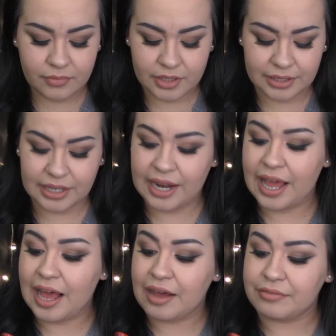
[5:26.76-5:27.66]
And then I
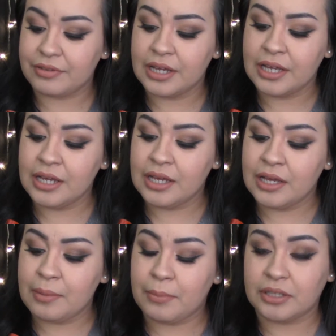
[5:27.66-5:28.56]
have
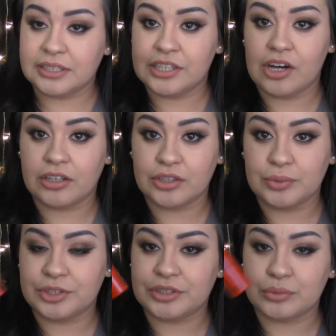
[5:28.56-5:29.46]
Monte Carlo,
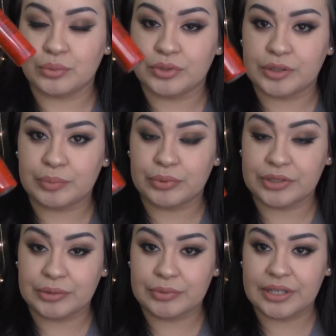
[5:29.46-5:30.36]
which is a really
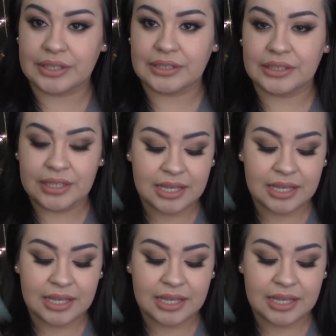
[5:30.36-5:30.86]
pretty red.